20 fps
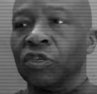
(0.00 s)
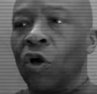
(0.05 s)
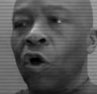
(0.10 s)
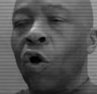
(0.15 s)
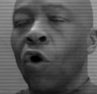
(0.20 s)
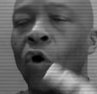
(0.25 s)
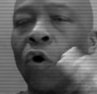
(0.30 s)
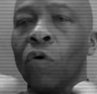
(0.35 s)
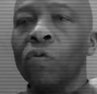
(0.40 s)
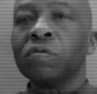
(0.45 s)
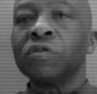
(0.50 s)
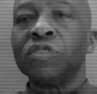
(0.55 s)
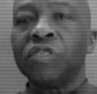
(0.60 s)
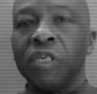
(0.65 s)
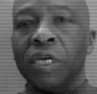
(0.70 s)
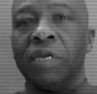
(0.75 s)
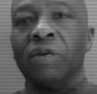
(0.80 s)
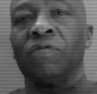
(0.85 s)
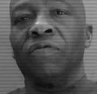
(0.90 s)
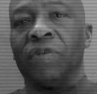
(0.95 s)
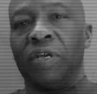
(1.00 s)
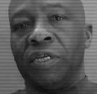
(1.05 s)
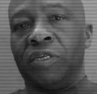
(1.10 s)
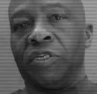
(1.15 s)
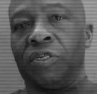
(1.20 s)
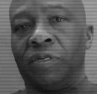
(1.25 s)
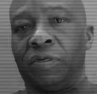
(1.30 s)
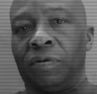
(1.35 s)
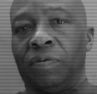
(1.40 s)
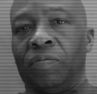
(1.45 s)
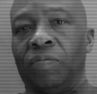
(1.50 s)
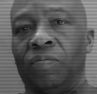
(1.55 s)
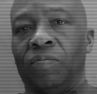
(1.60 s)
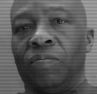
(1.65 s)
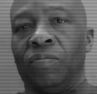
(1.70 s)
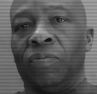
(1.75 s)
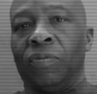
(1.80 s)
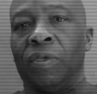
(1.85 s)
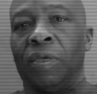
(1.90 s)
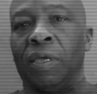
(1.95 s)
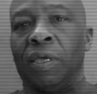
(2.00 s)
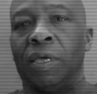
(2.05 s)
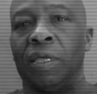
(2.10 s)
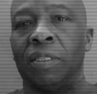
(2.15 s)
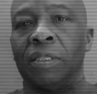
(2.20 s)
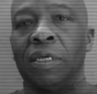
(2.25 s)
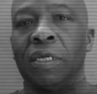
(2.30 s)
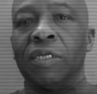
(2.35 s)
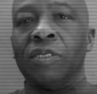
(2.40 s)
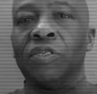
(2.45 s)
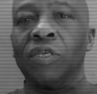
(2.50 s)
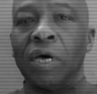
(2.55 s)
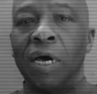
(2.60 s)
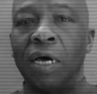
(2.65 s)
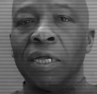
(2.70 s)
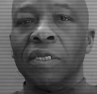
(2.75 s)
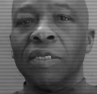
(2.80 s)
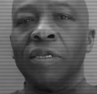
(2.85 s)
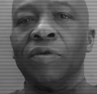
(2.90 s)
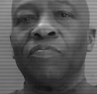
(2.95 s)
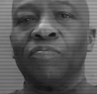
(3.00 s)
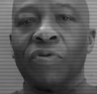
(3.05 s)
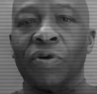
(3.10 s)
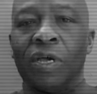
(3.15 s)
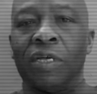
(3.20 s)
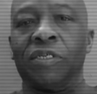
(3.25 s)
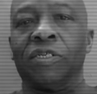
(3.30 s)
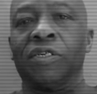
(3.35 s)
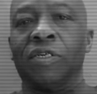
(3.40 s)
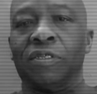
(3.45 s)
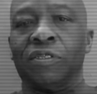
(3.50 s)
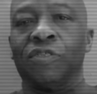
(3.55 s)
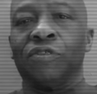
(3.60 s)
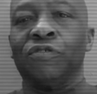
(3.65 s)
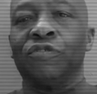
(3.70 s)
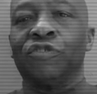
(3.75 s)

a whole generation that is under pressure to